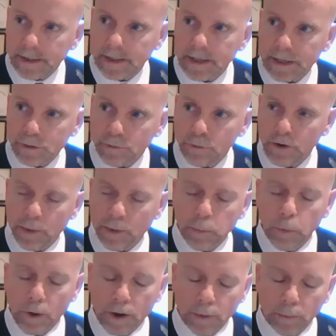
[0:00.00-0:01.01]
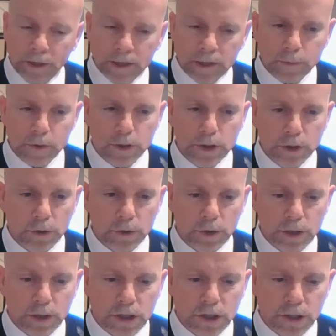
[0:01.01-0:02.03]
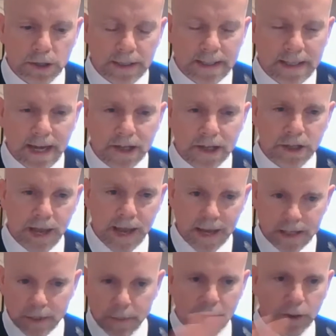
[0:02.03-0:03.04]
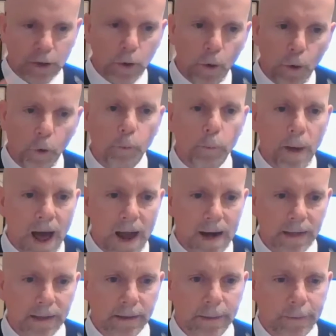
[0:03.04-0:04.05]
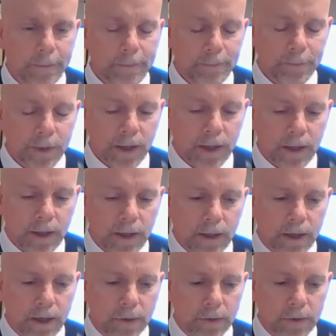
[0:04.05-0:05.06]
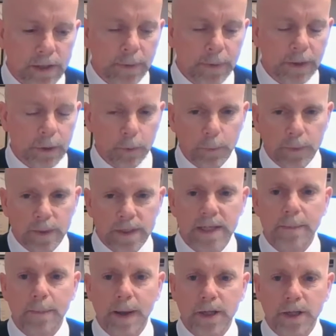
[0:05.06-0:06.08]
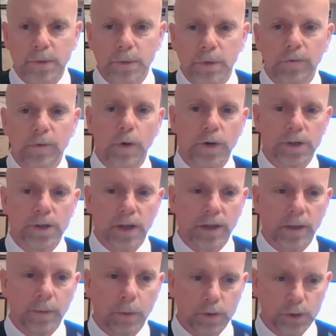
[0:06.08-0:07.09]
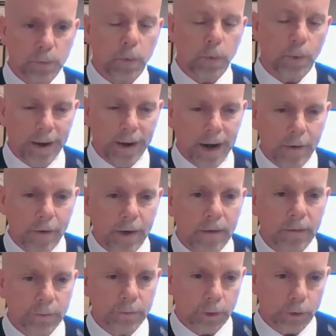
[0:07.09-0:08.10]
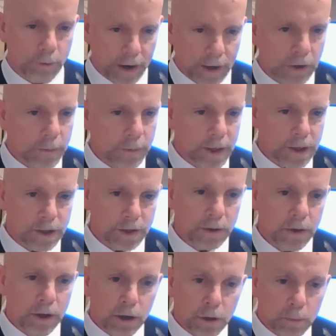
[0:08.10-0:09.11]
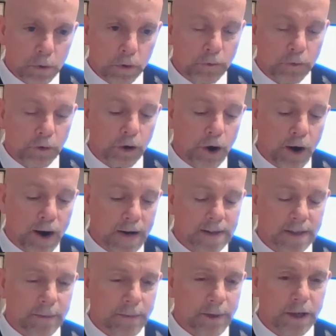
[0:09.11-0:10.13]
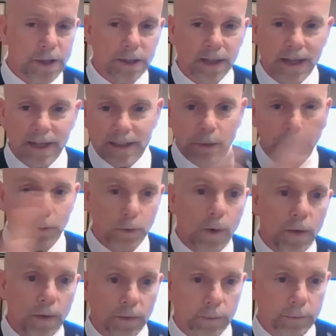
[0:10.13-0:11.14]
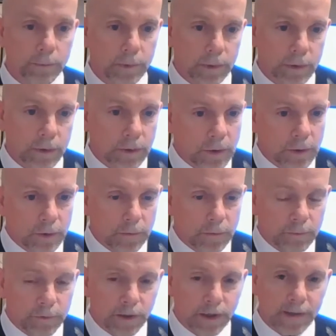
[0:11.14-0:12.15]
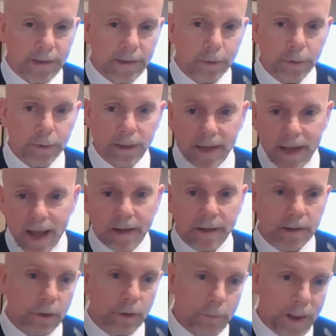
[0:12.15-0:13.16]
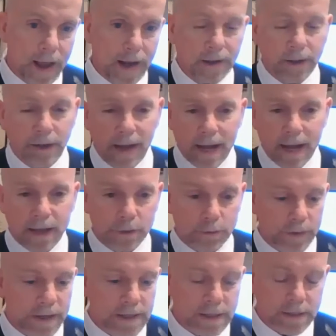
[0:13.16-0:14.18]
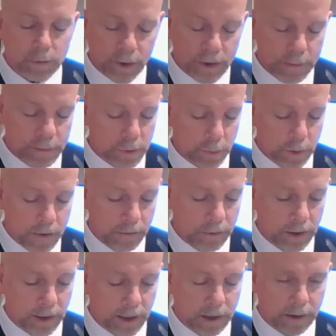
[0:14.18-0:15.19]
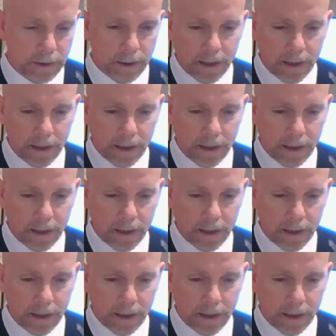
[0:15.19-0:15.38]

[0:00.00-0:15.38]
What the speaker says: it's very important when you especially do those initial intakes, you ask about the whole body. You know, typically when we see a patient, we focus on the most important area for a regular patient, but for a car accident patient, you got to deal with all of them. You got to deal with the neck, the low back, the hands, wrists, ribs, whatever. You got to